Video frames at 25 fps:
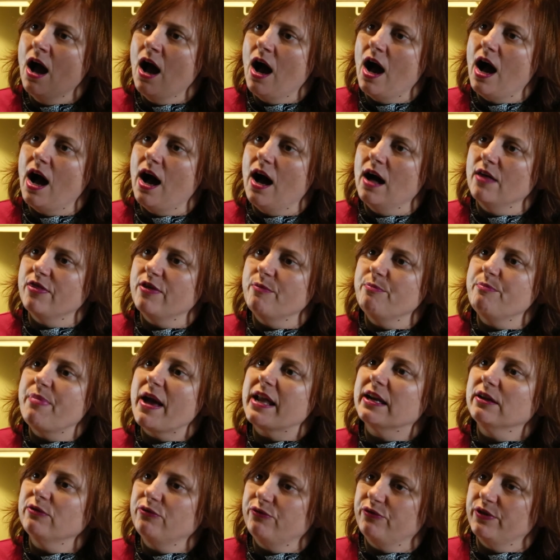the
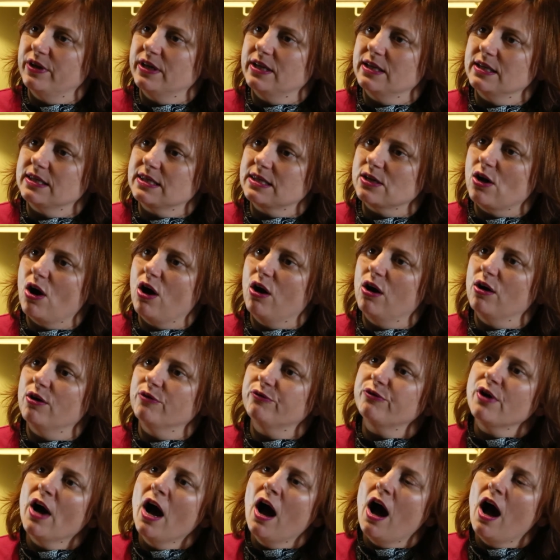benefits of